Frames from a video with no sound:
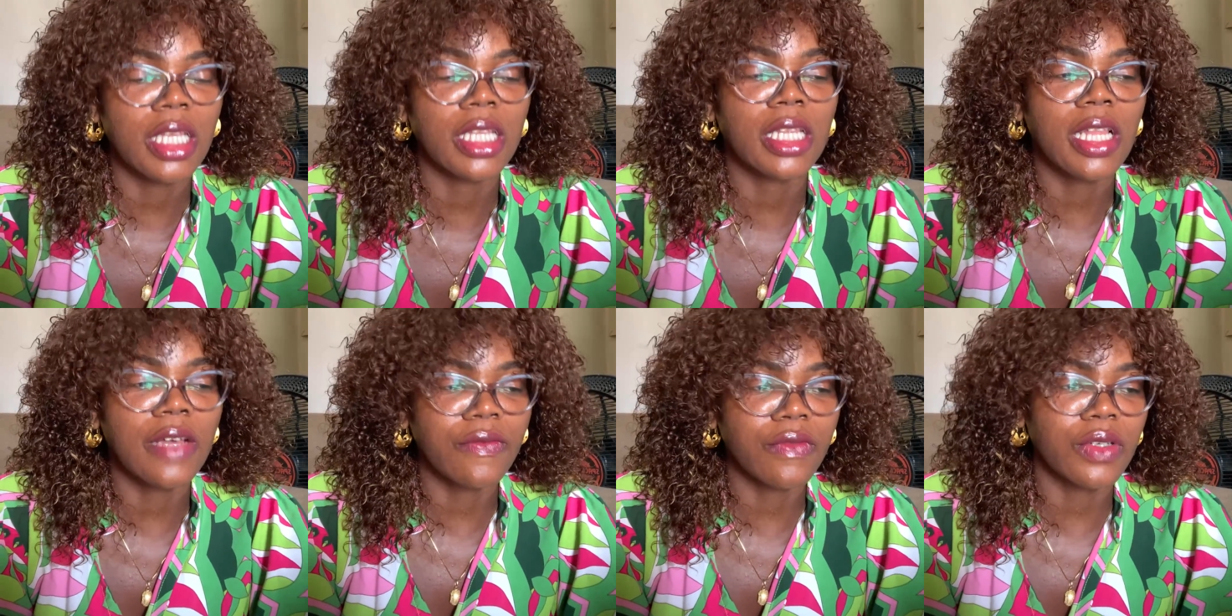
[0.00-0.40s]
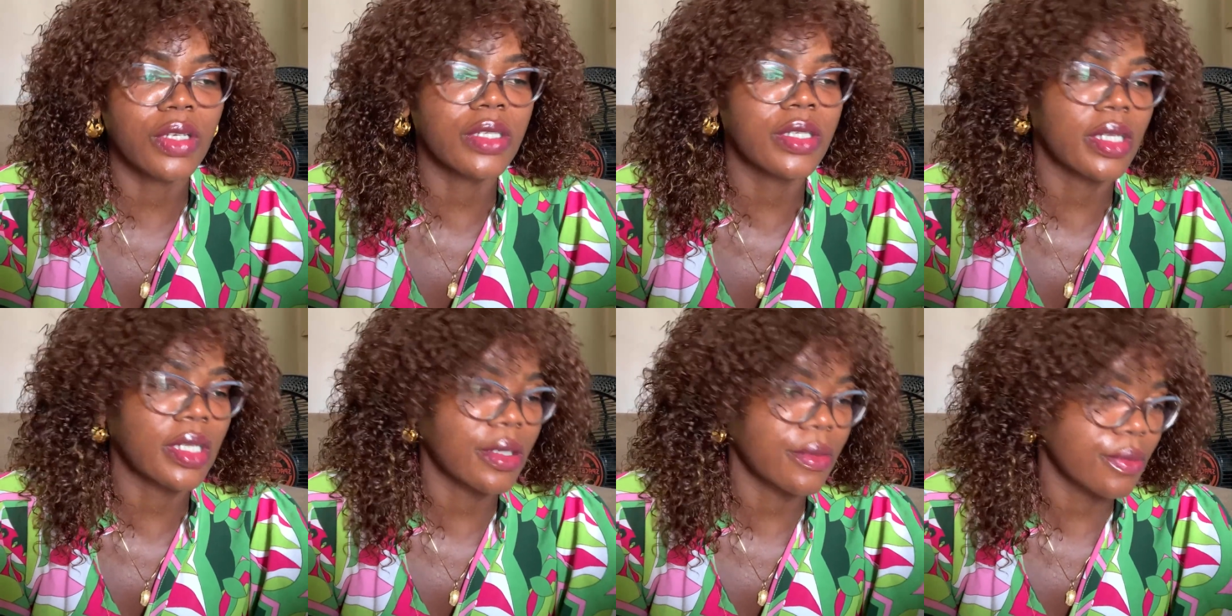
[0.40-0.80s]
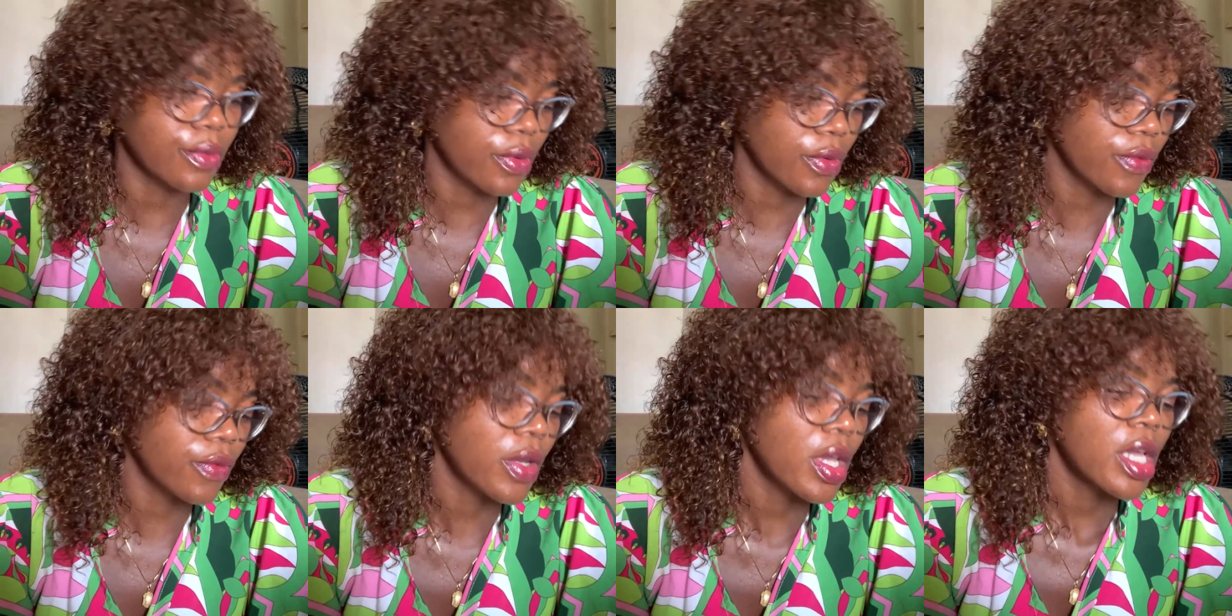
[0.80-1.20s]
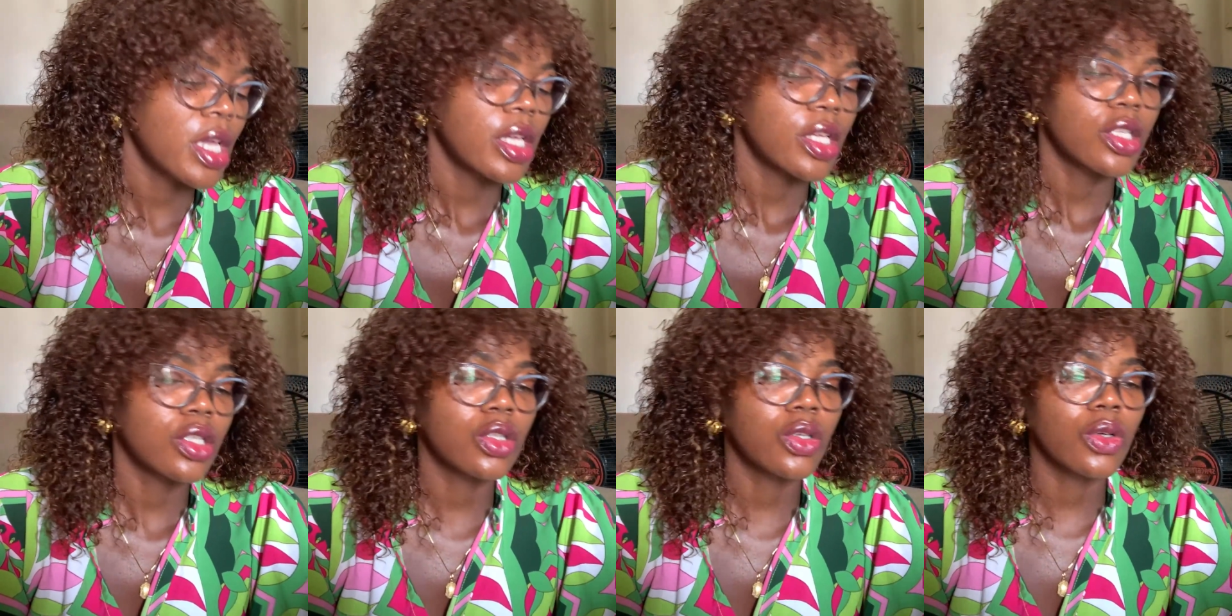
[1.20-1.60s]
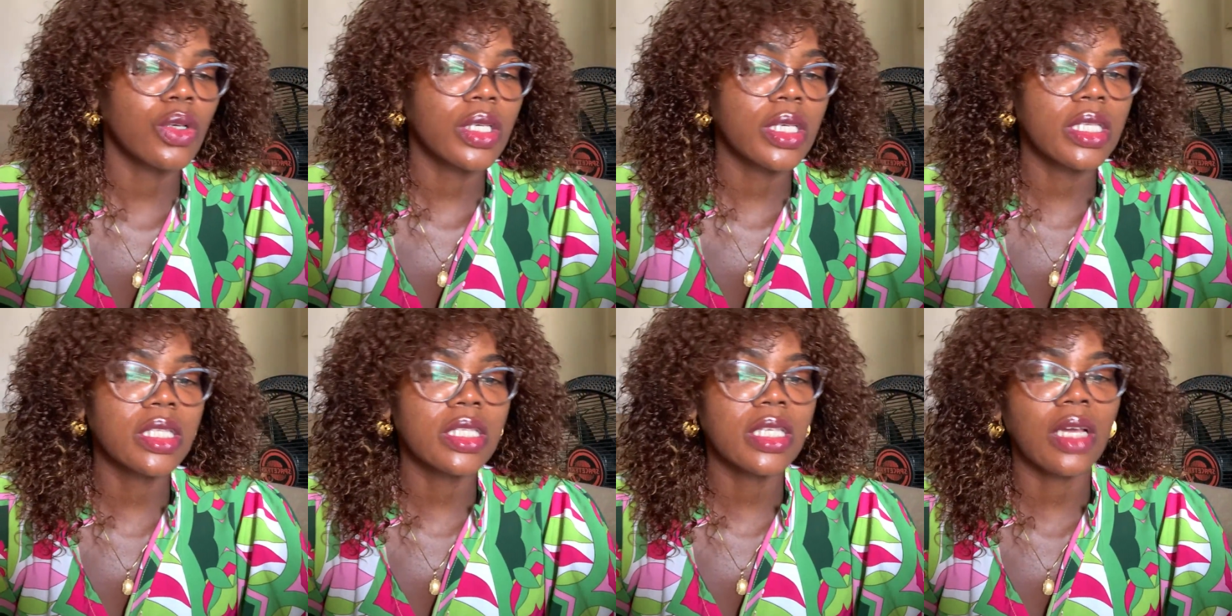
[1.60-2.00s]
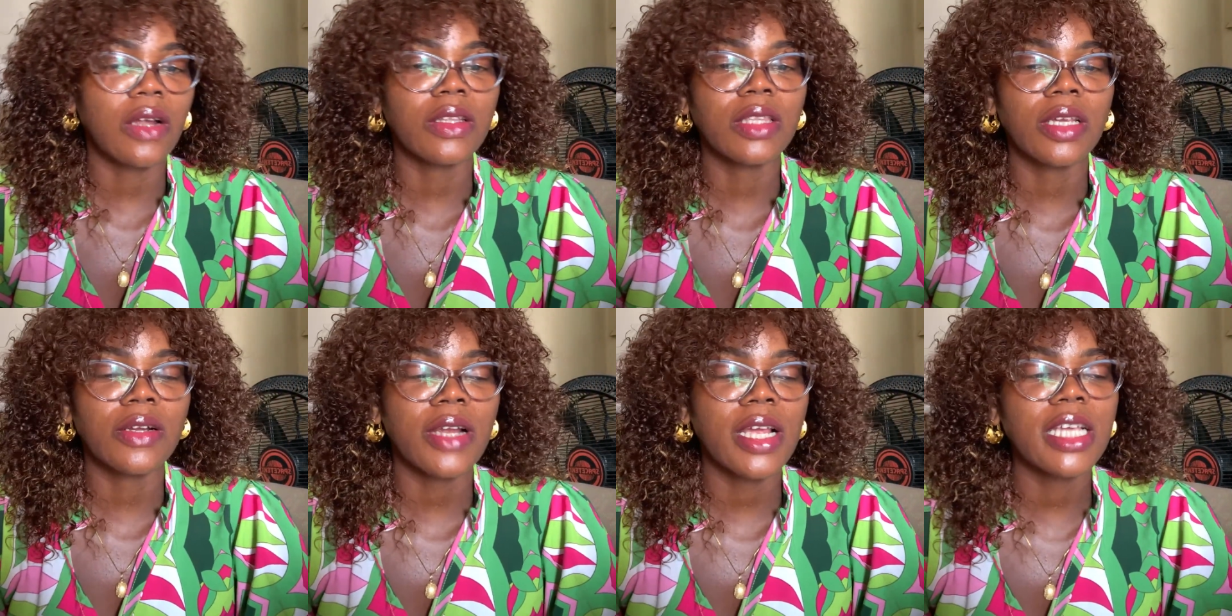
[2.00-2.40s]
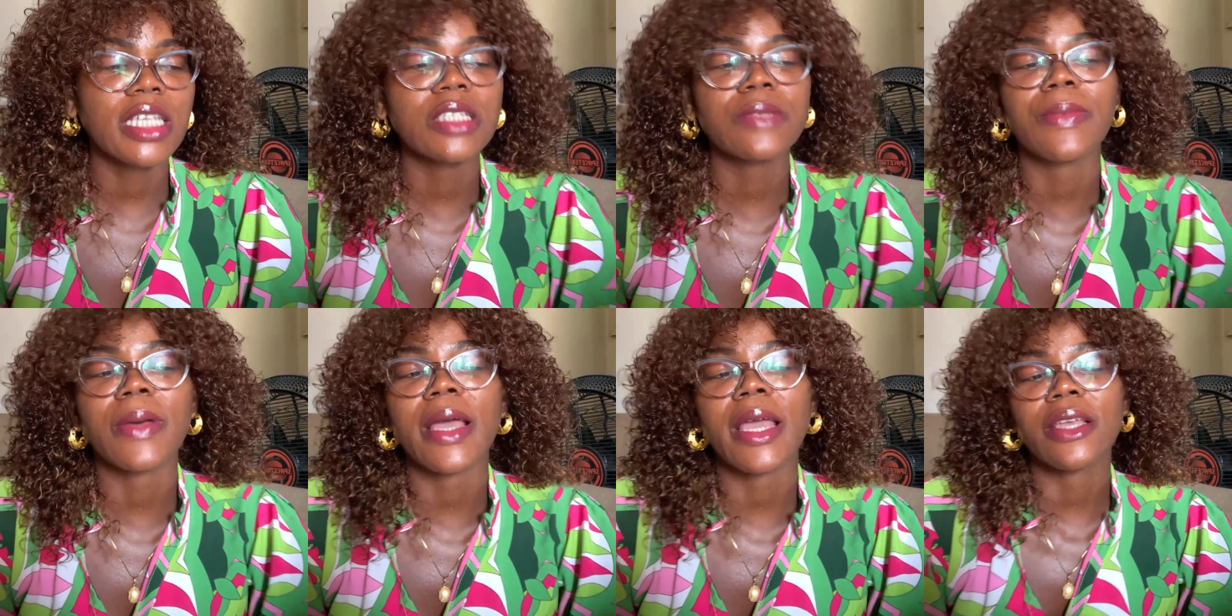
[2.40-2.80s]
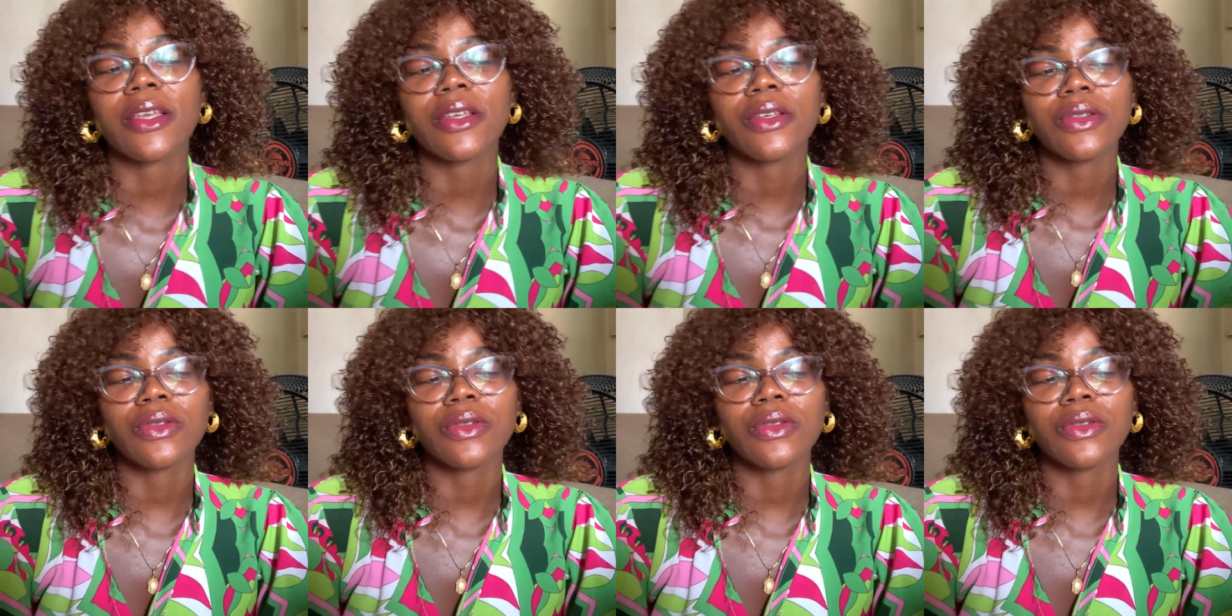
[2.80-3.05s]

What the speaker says: 11 years and above. So it's characterized by